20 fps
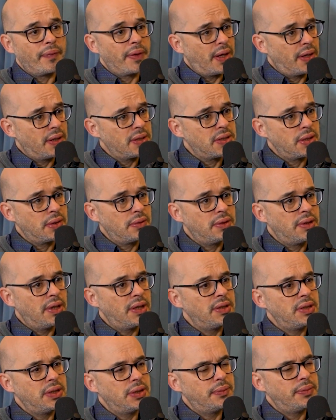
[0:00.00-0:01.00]
that is a good
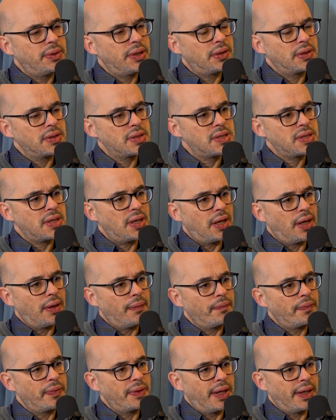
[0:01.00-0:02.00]
idea, because
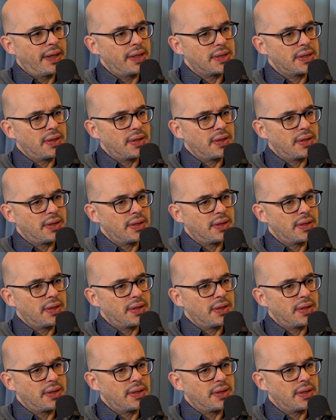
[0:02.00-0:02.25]
that